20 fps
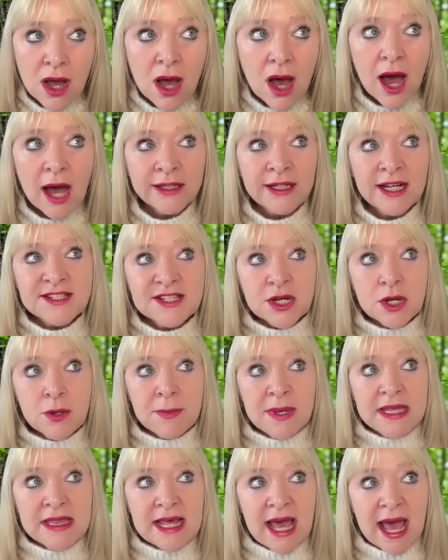And I don't
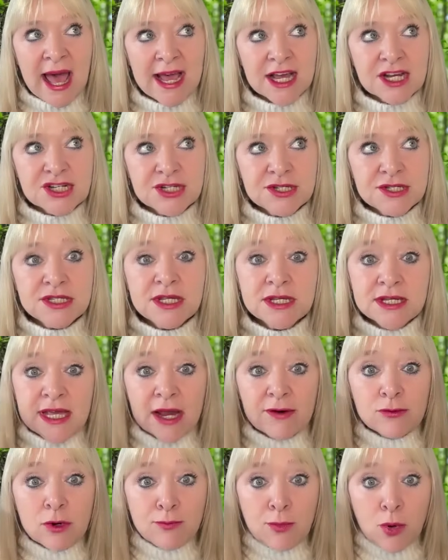mean the actions that
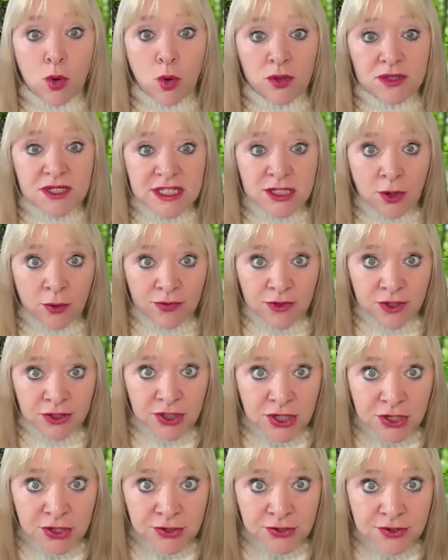get reported on the
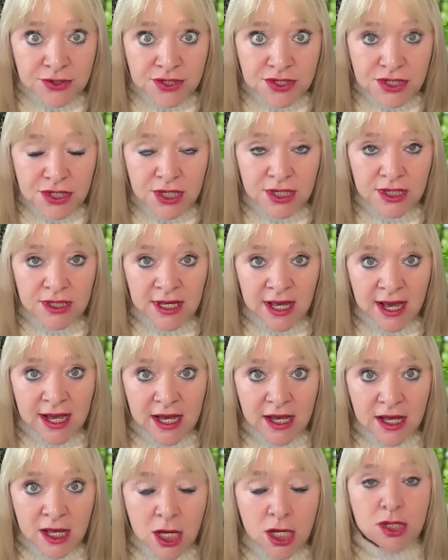news,
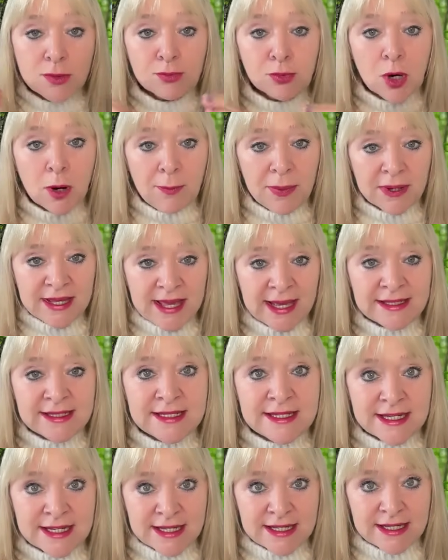yeah? The
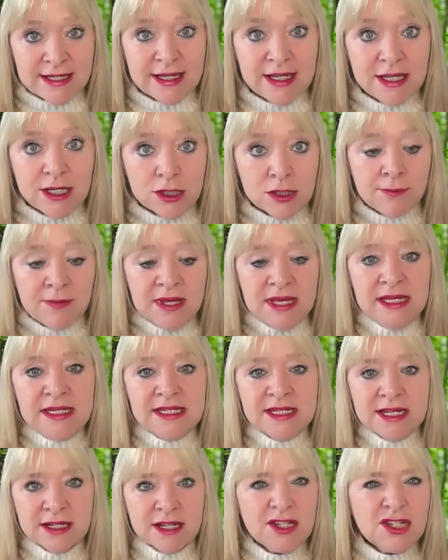propaganda, the
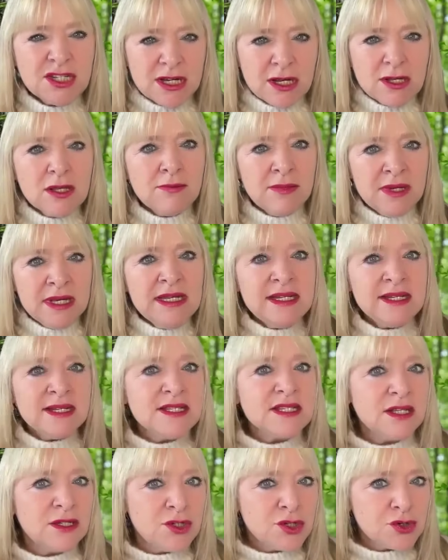media, because you know the media is
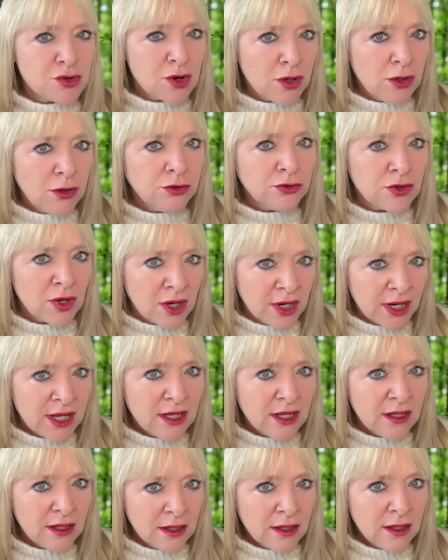controlled,
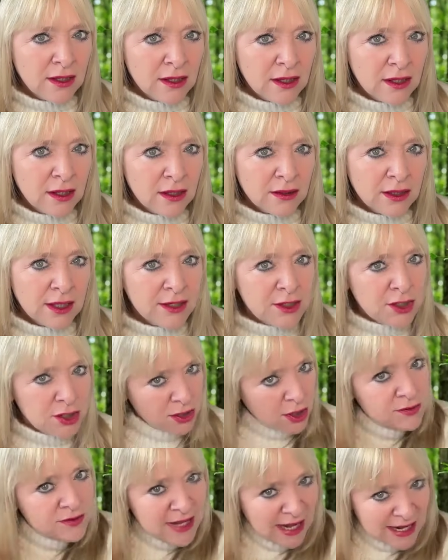right? Yeah, you
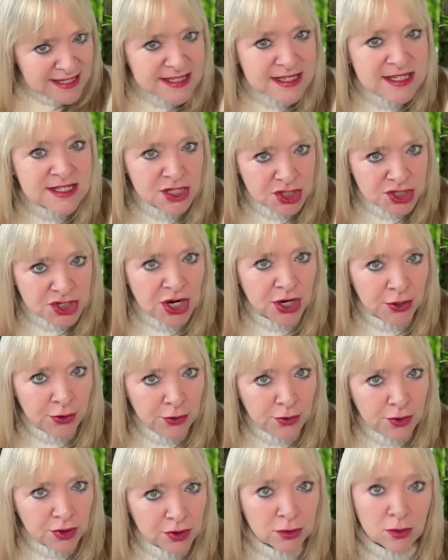know, NASA's a
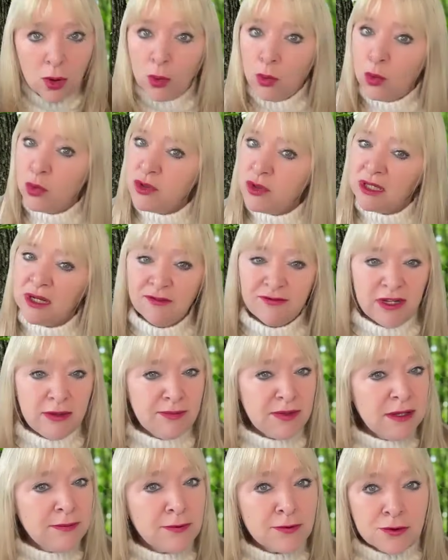joke. Not all the lovely
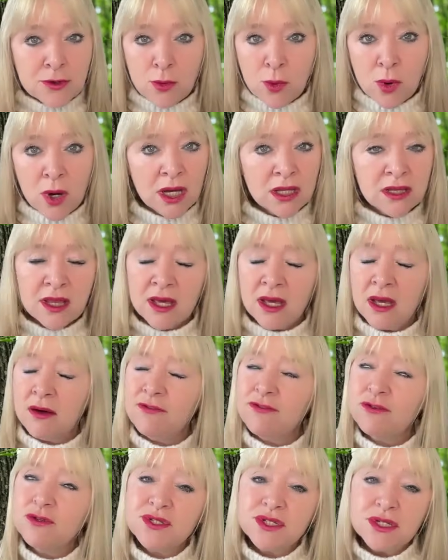people that work there. I
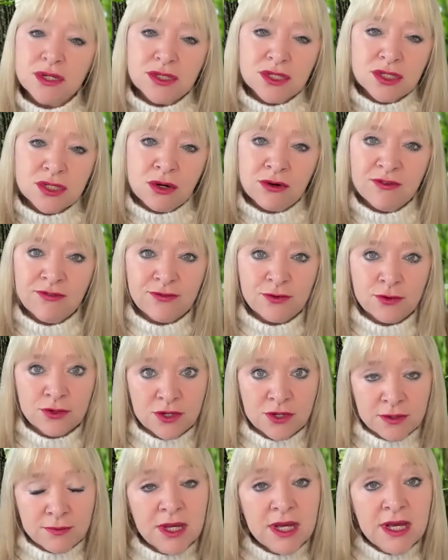feel so sorry for
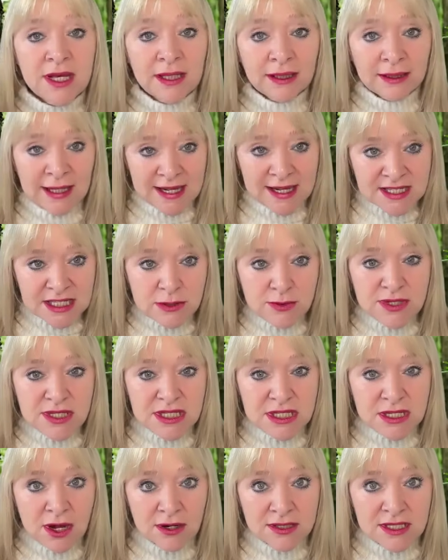them. NASA was
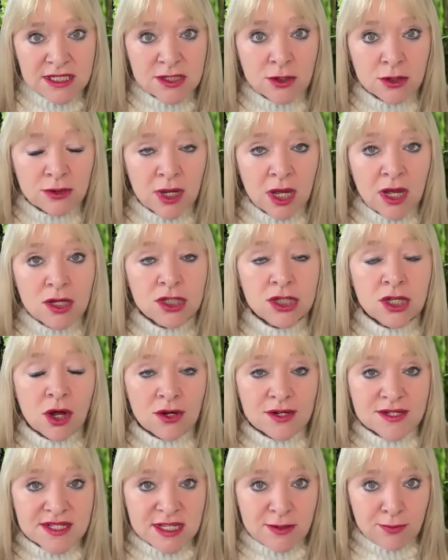started on
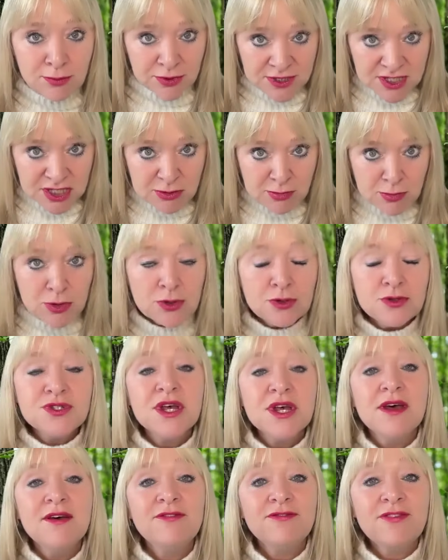Nazi principles.
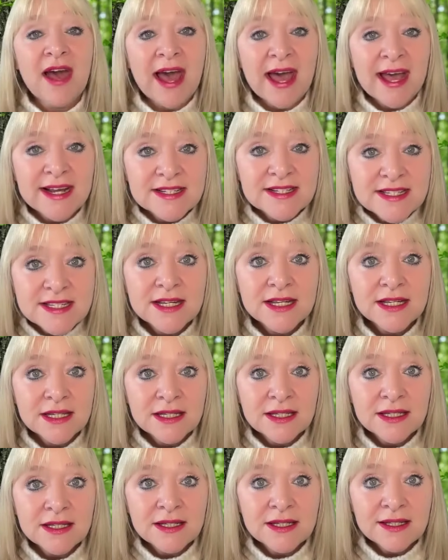Fact.
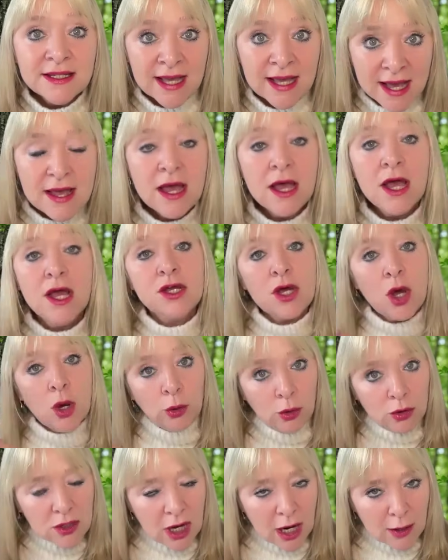Yeah? Go
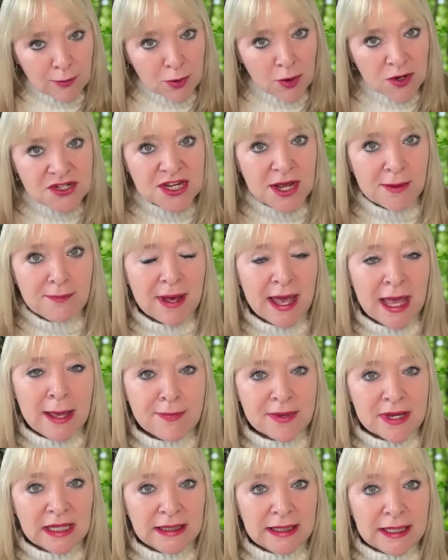look up Project
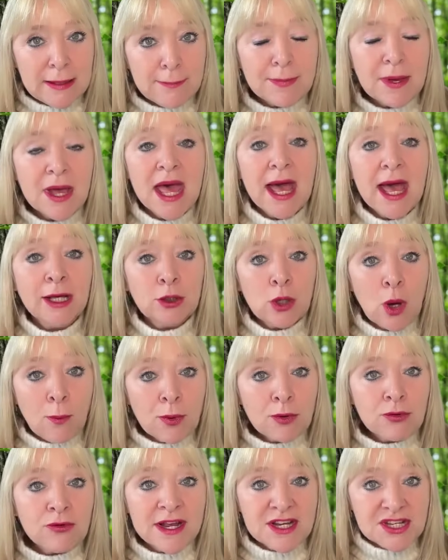Paperclip and
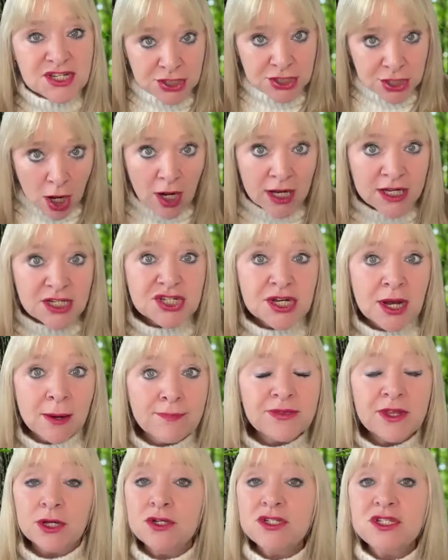Operation High Jump.
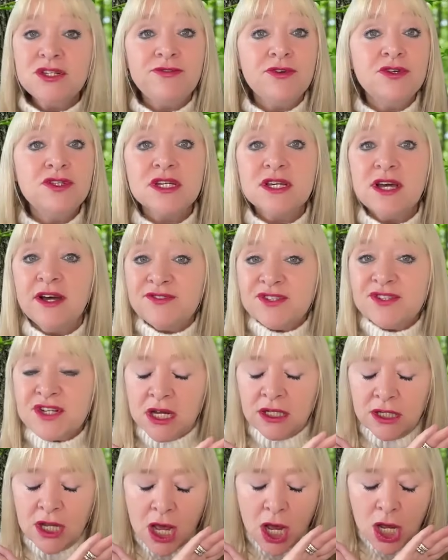Those of you that have
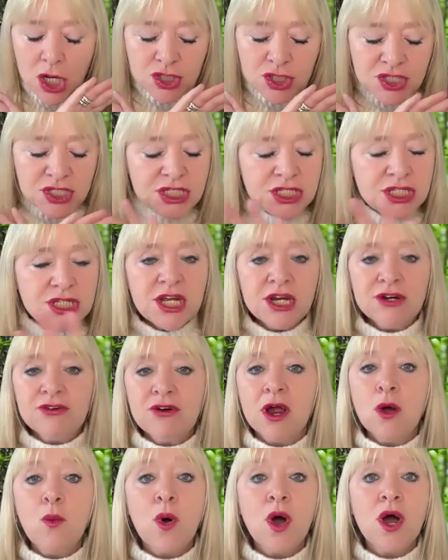done
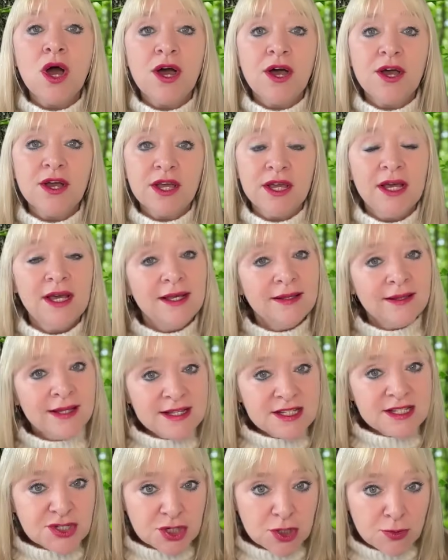zero work,
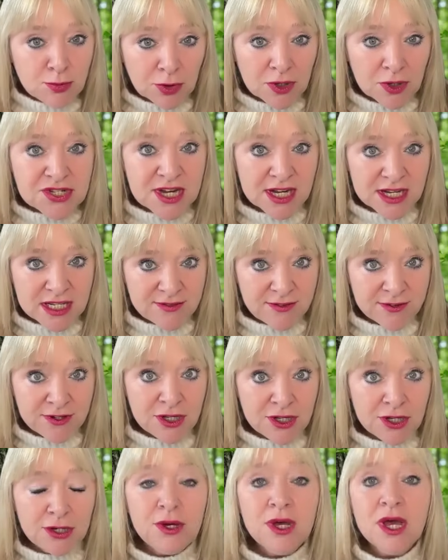there's two projects for
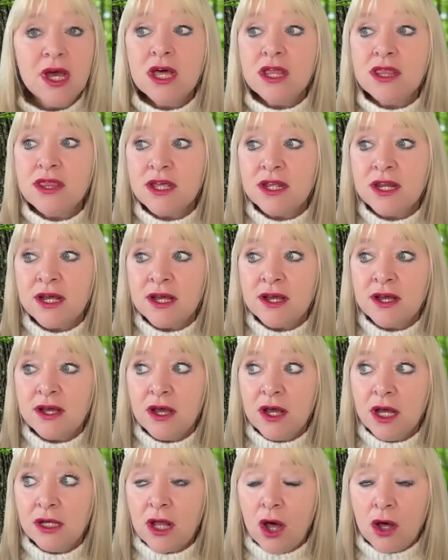you that are
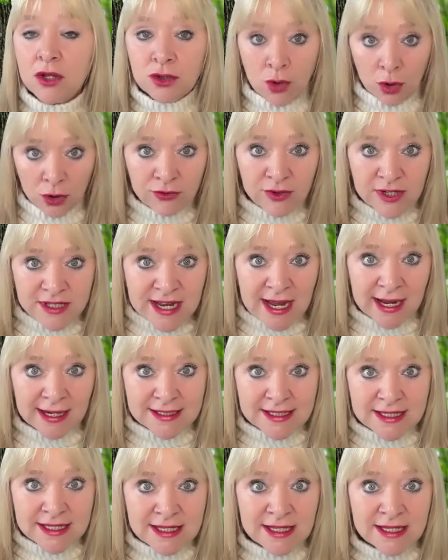
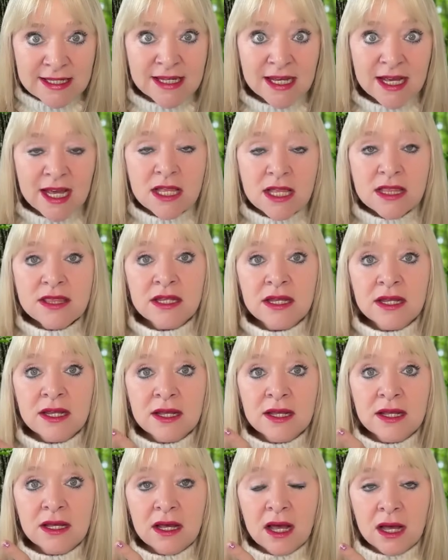non-redacted,
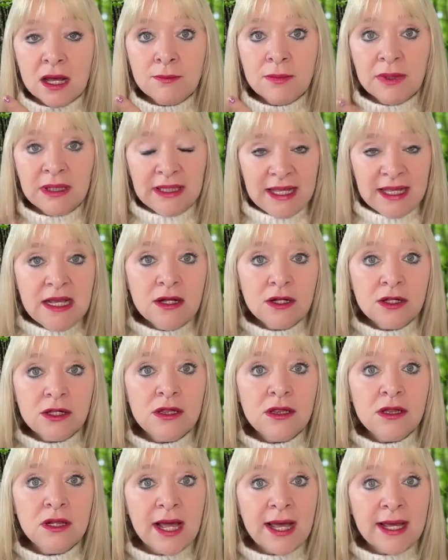that are
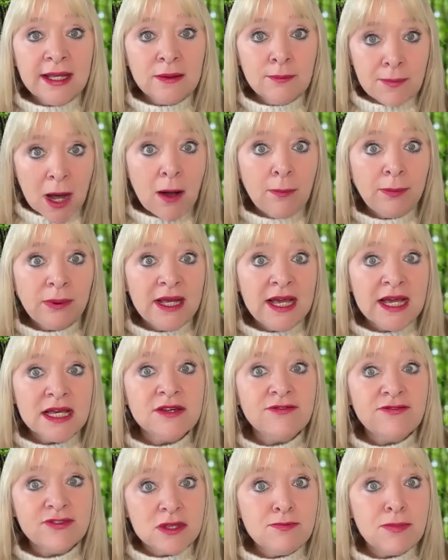legal and public
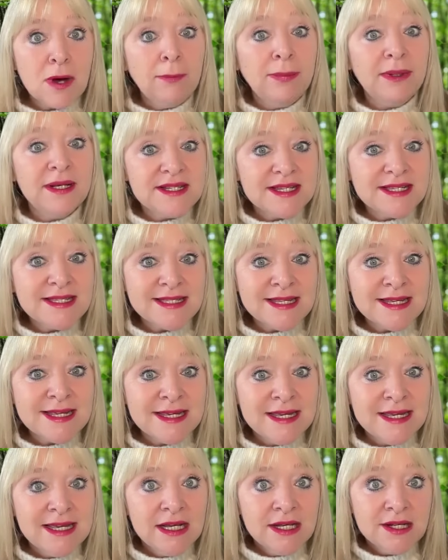for the public to
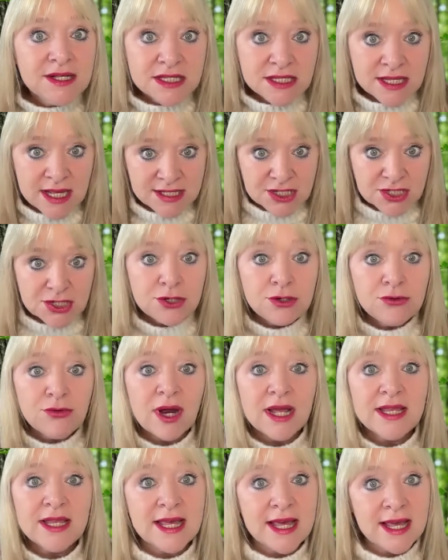see. So there's two
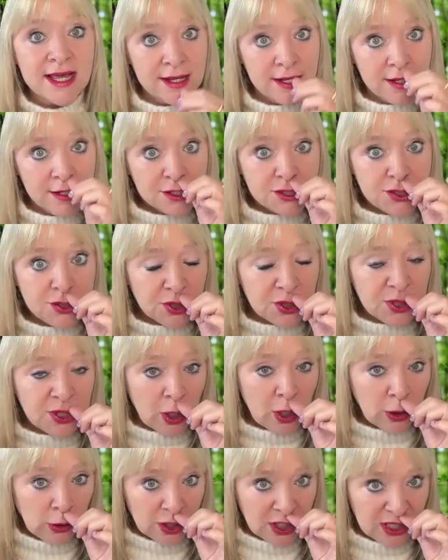right there. So you can go
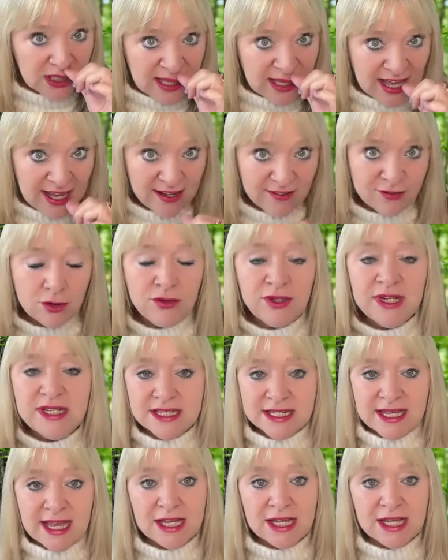look at that if you need to
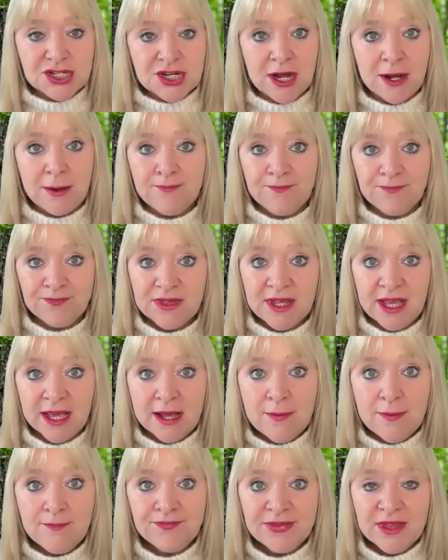catch up. Yeah?
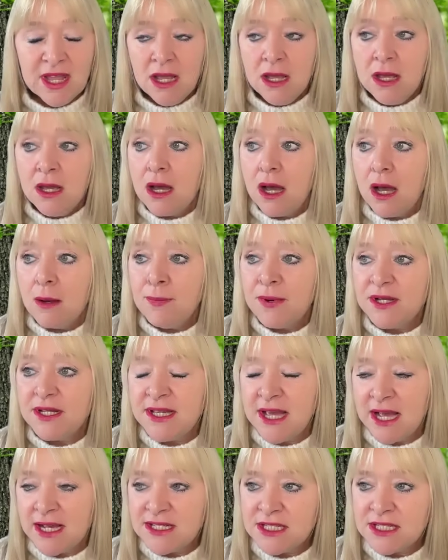But
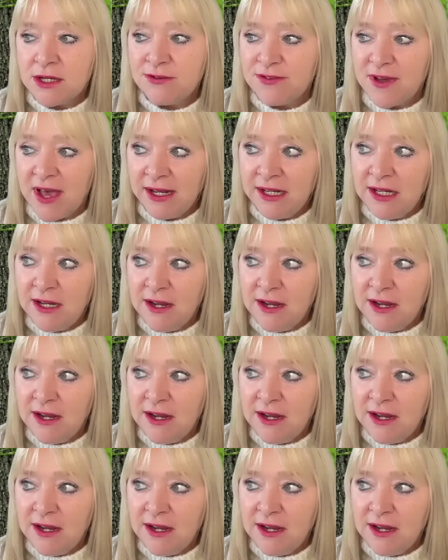yeah, so for any